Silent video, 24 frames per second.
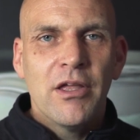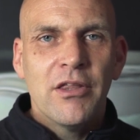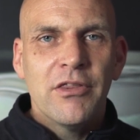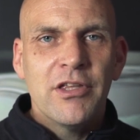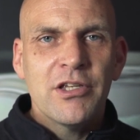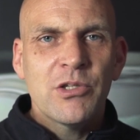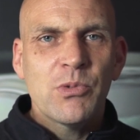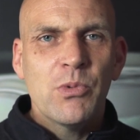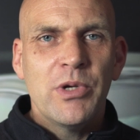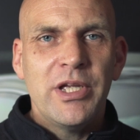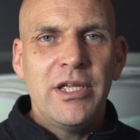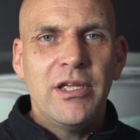
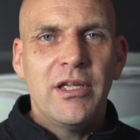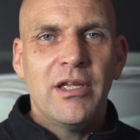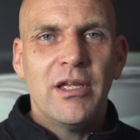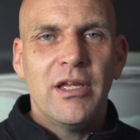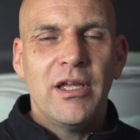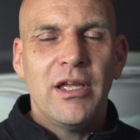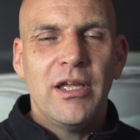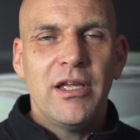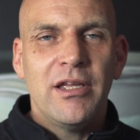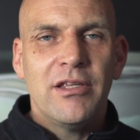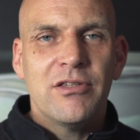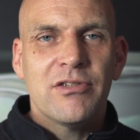This week
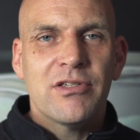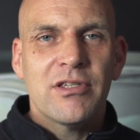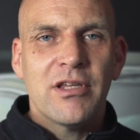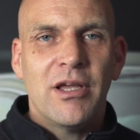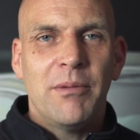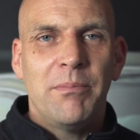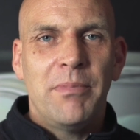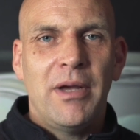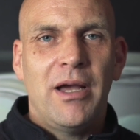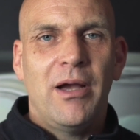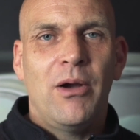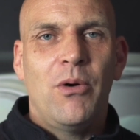it's
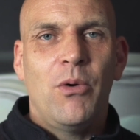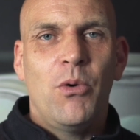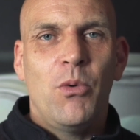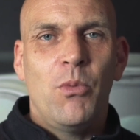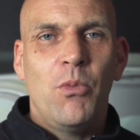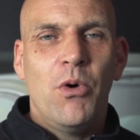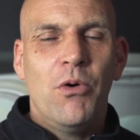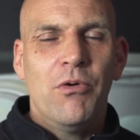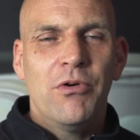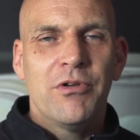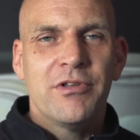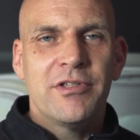about
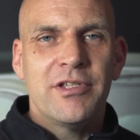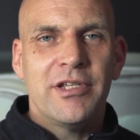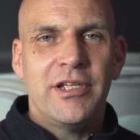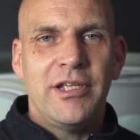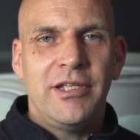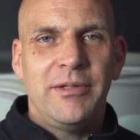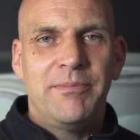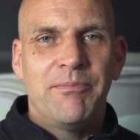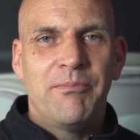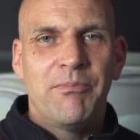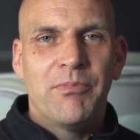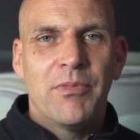
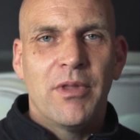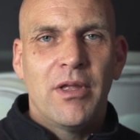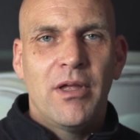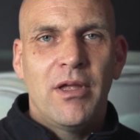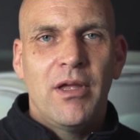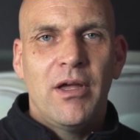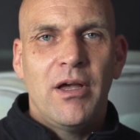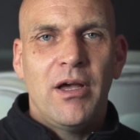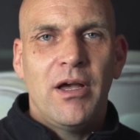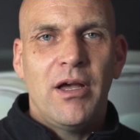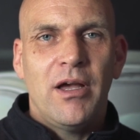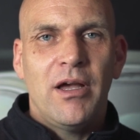warranty.
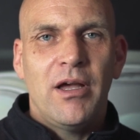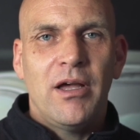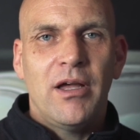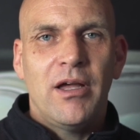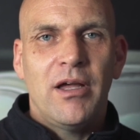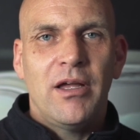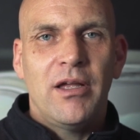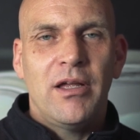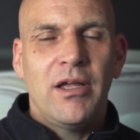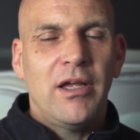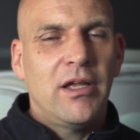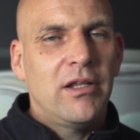
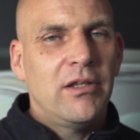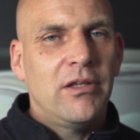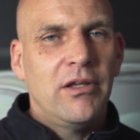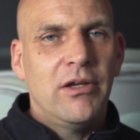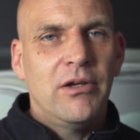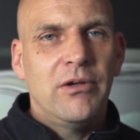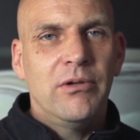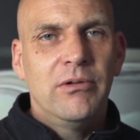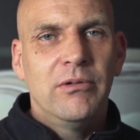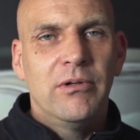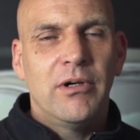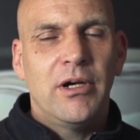And
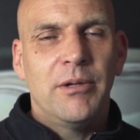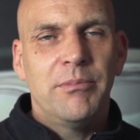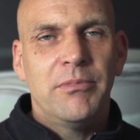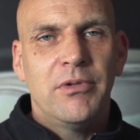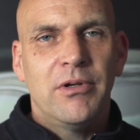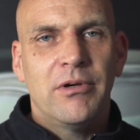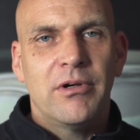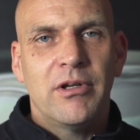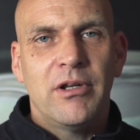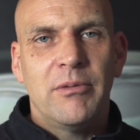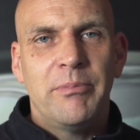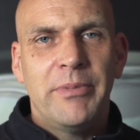no, I'm
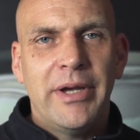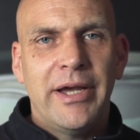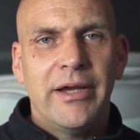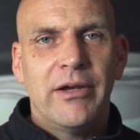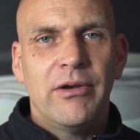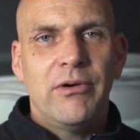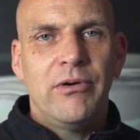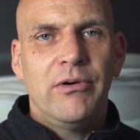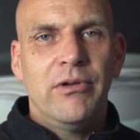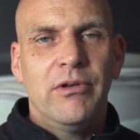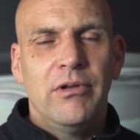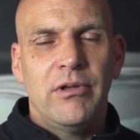not going to bang
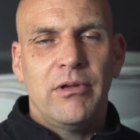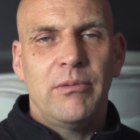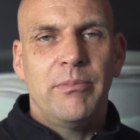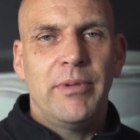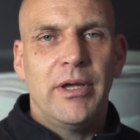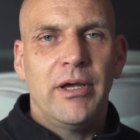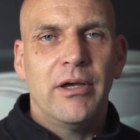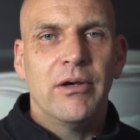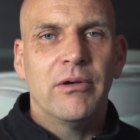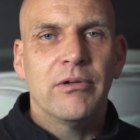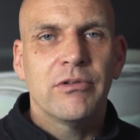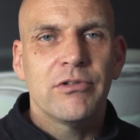on
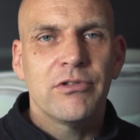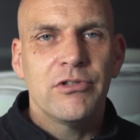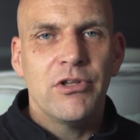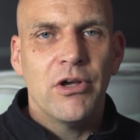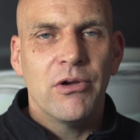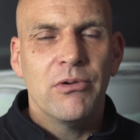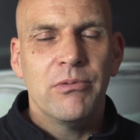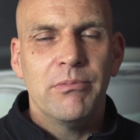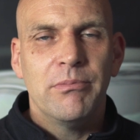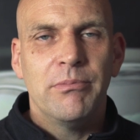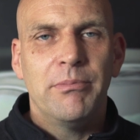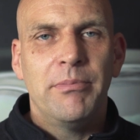about
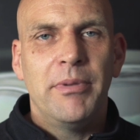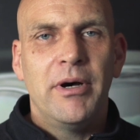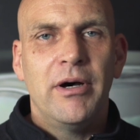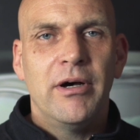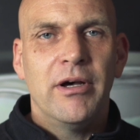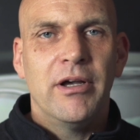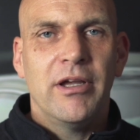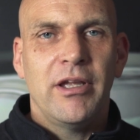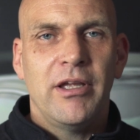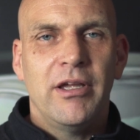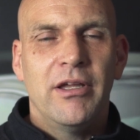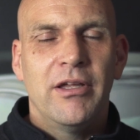don't
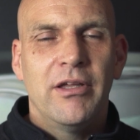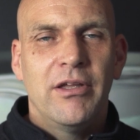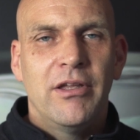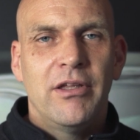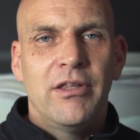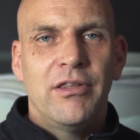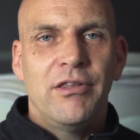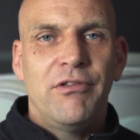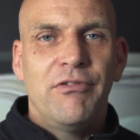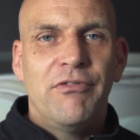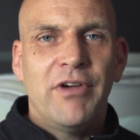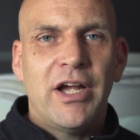buy
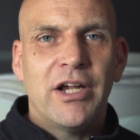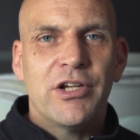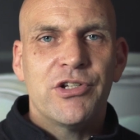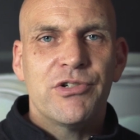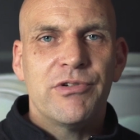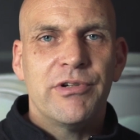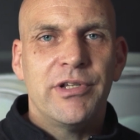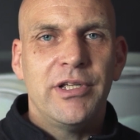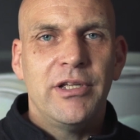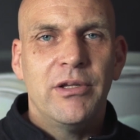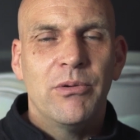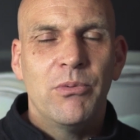the
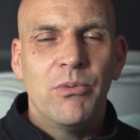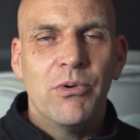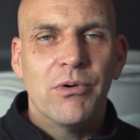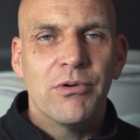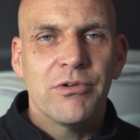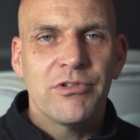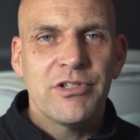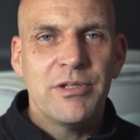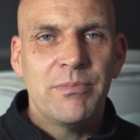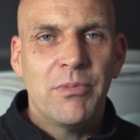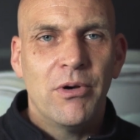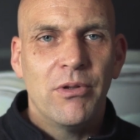factory
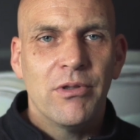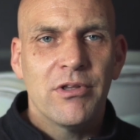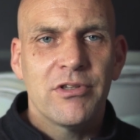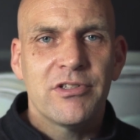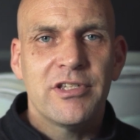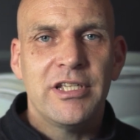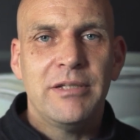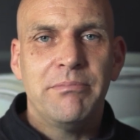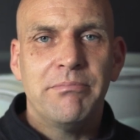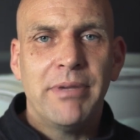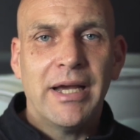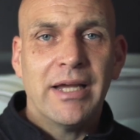warranty
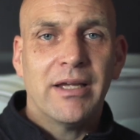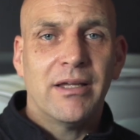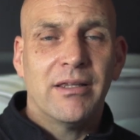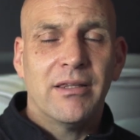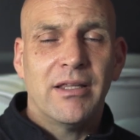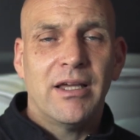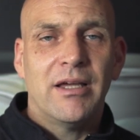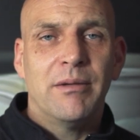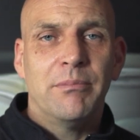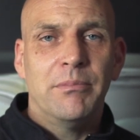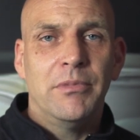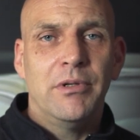policy, bank
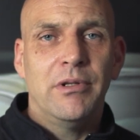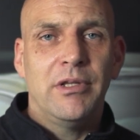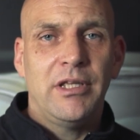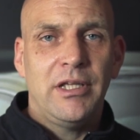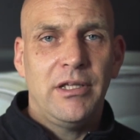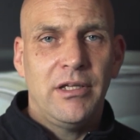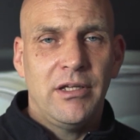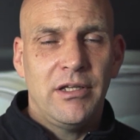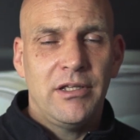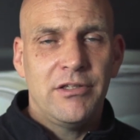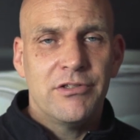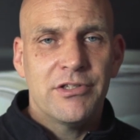that
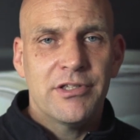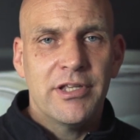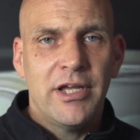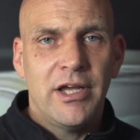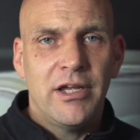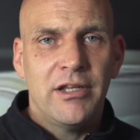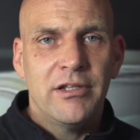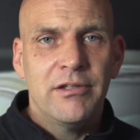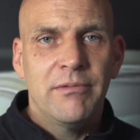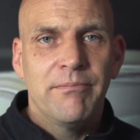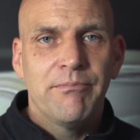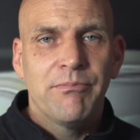money
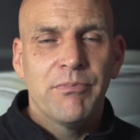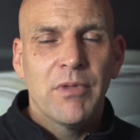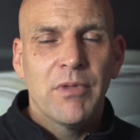instead.